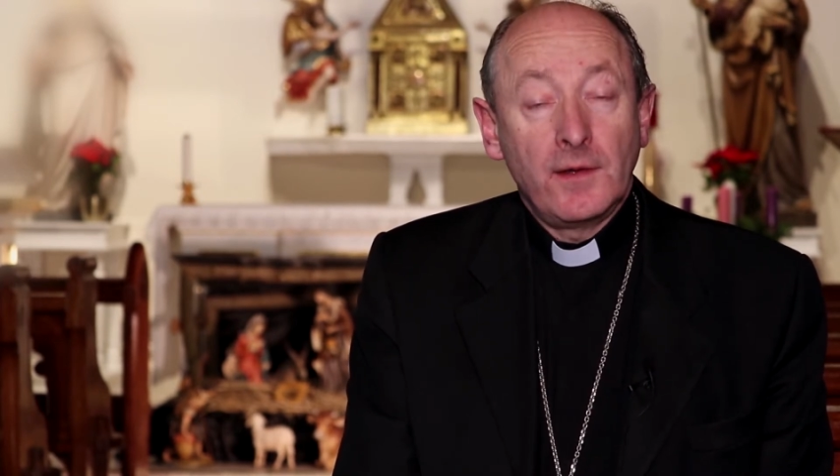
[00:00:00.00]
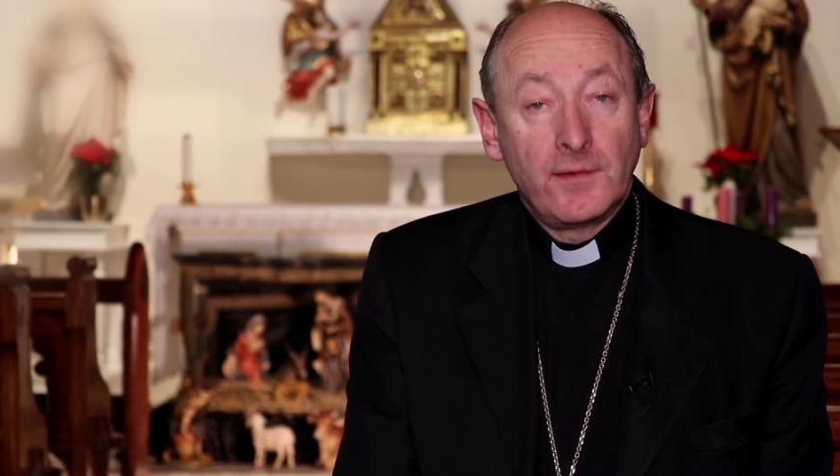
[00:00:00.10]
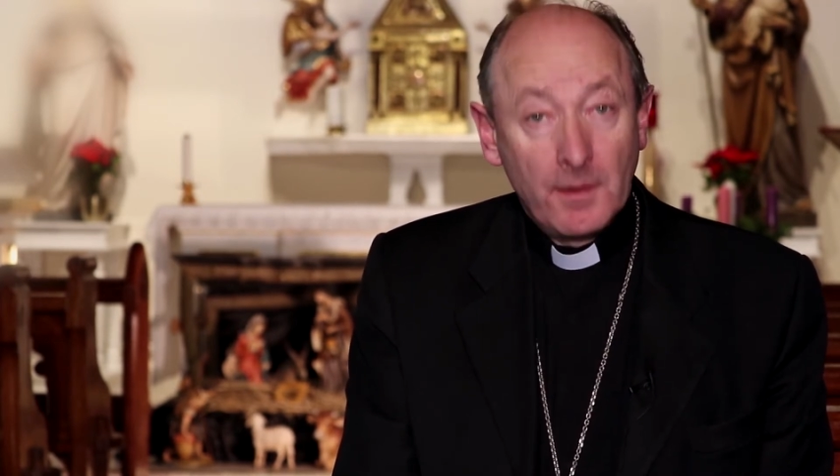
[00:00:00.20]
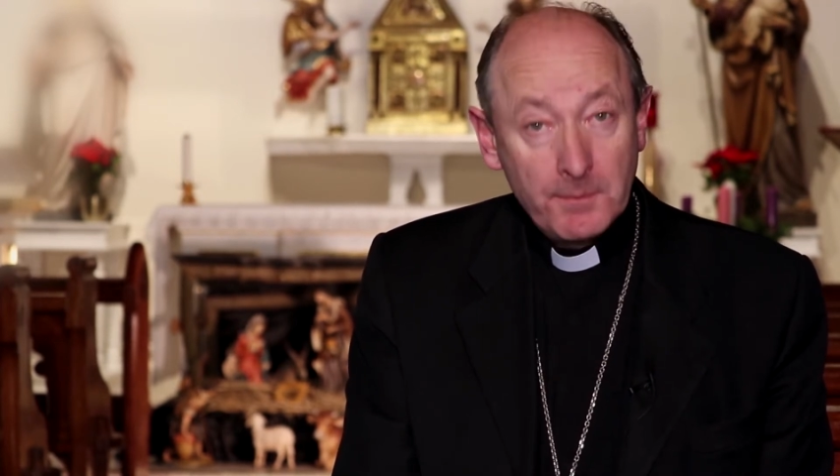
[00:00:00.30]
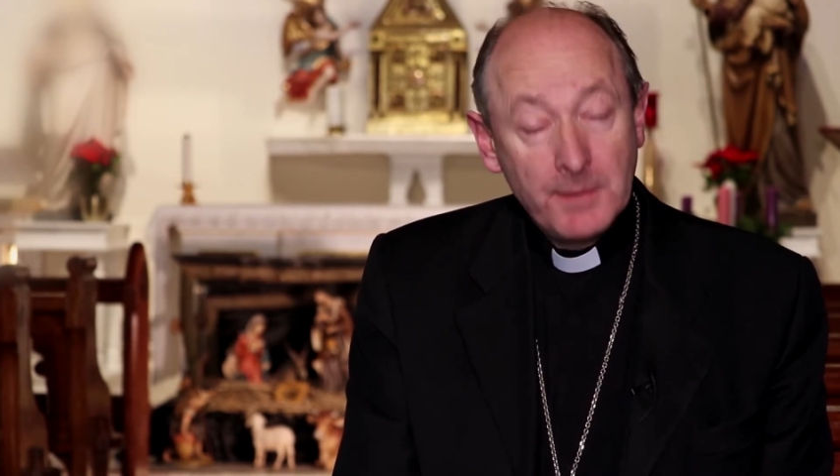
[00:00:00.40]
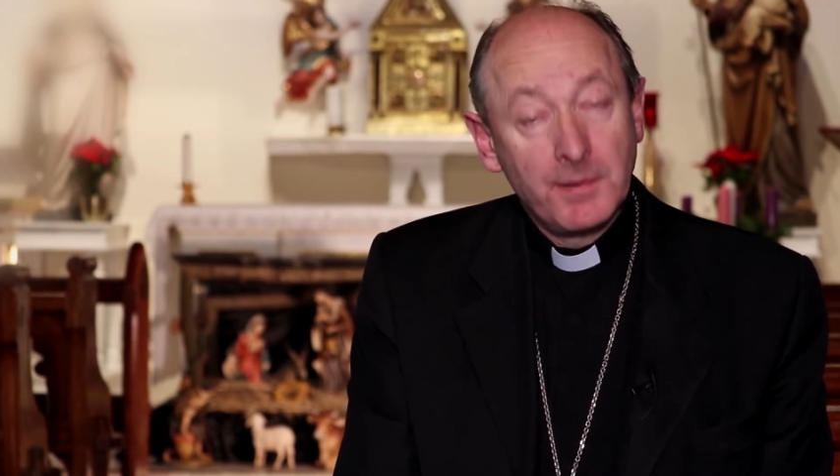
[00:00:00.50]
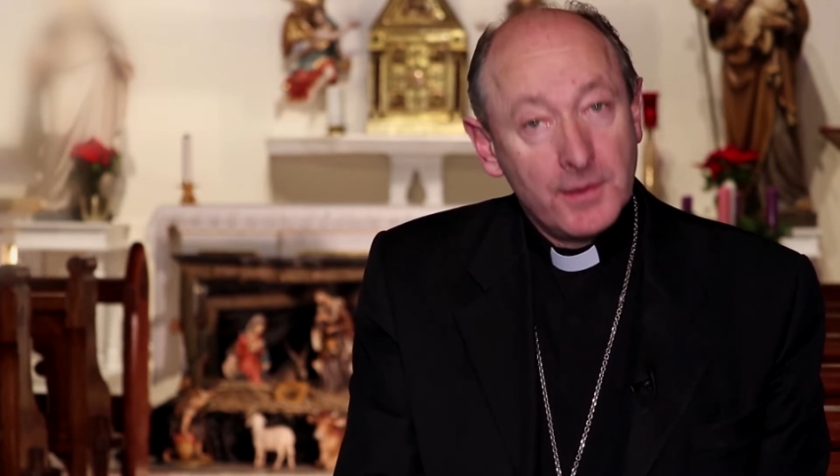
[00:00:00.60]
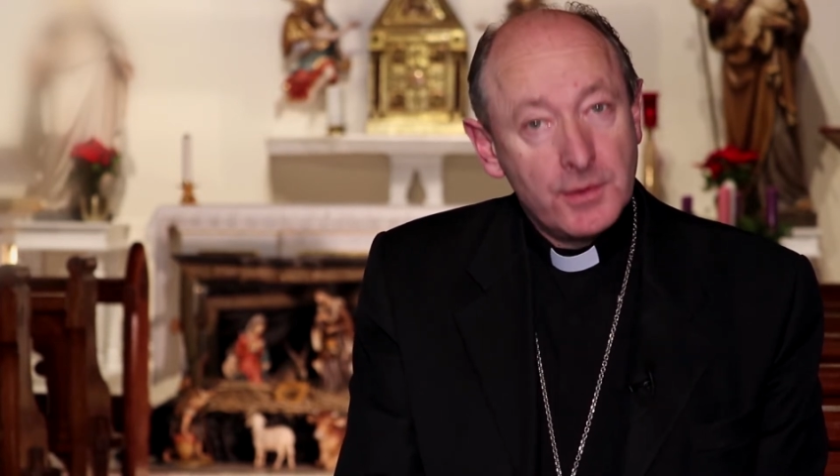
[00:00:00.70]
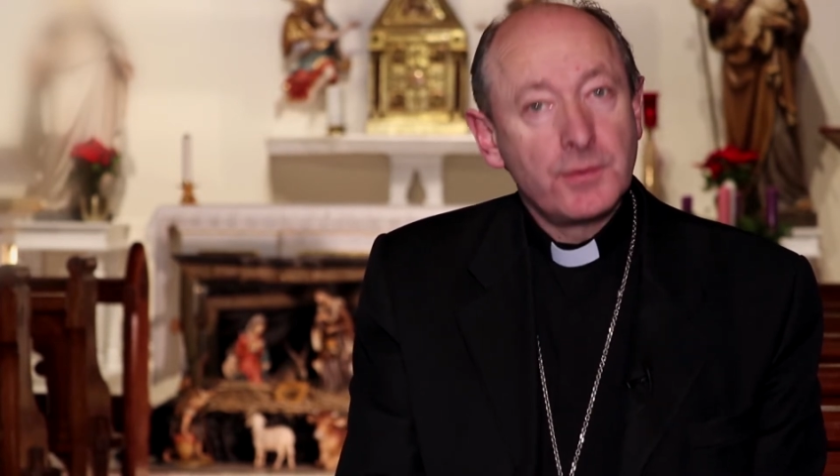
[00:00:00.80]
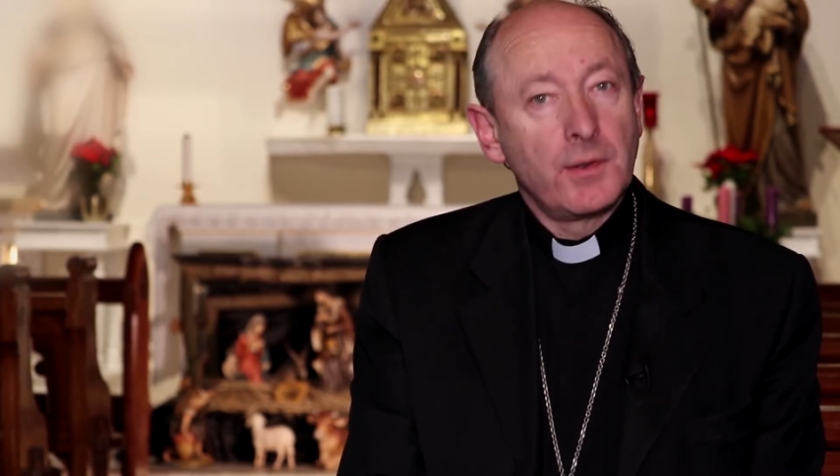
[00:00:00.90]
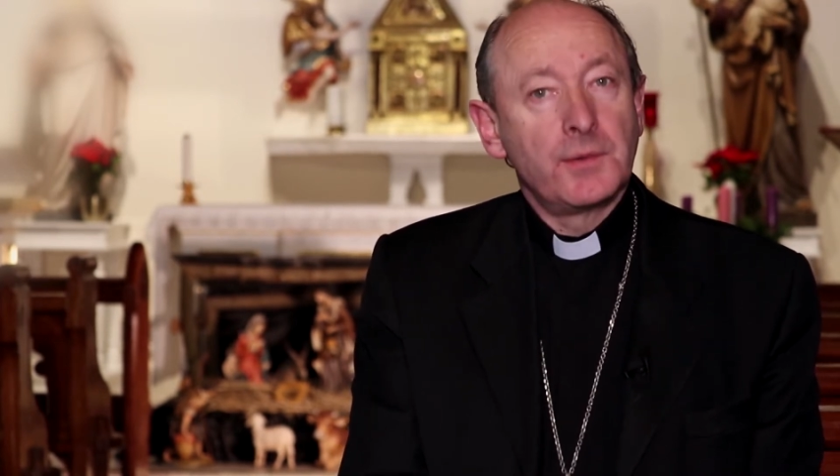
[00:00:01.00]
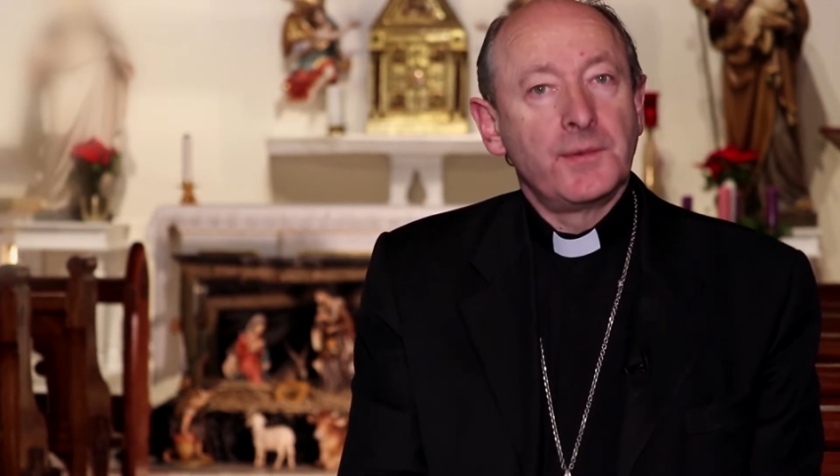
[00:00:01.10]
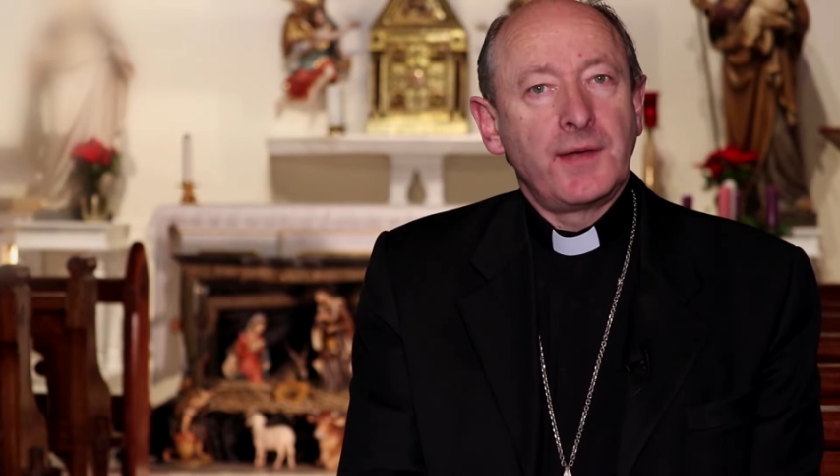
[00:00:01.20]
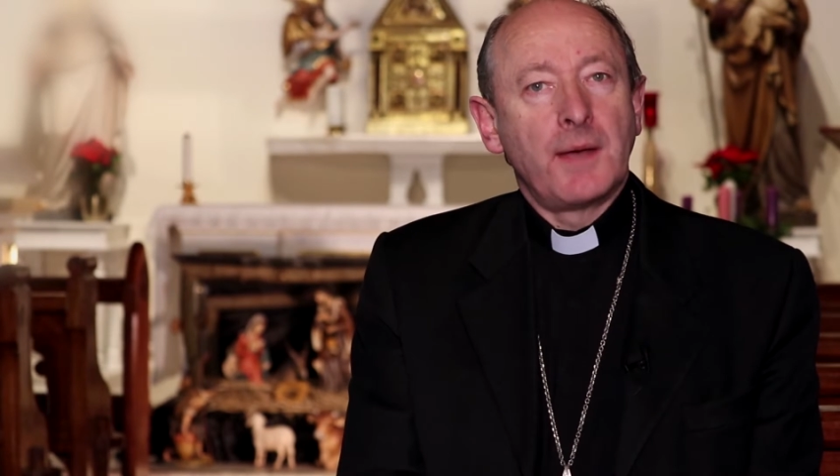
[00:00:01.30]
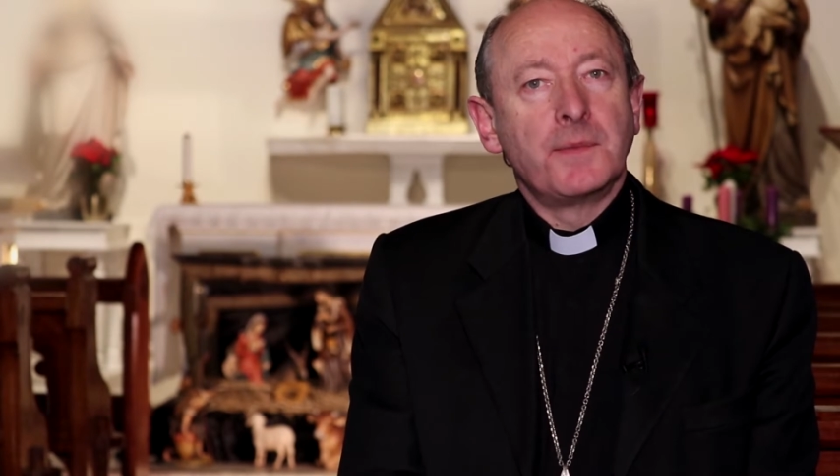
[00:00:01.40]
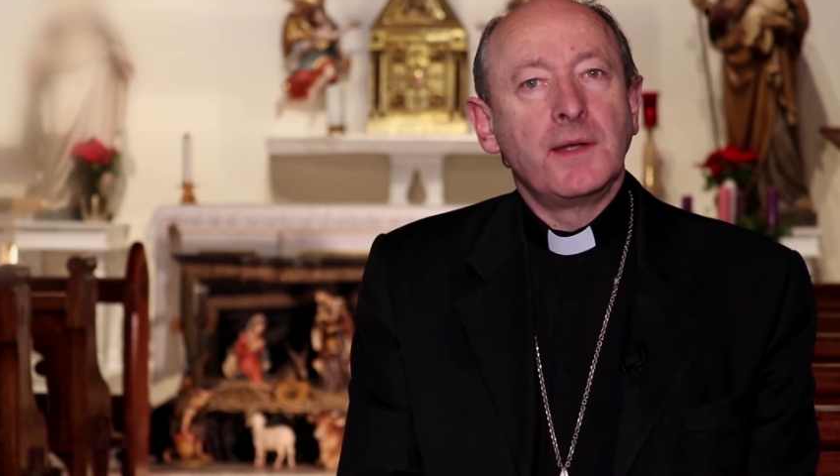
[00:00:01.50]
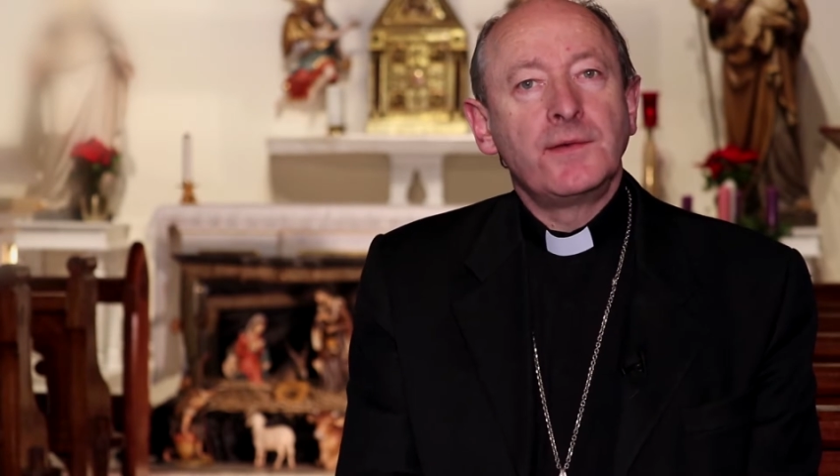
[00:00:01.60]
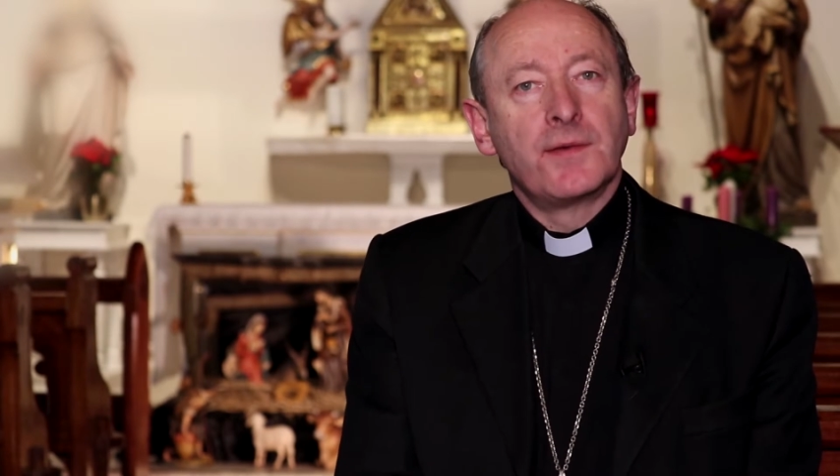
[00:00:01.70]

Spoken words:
Some people knew what was happening.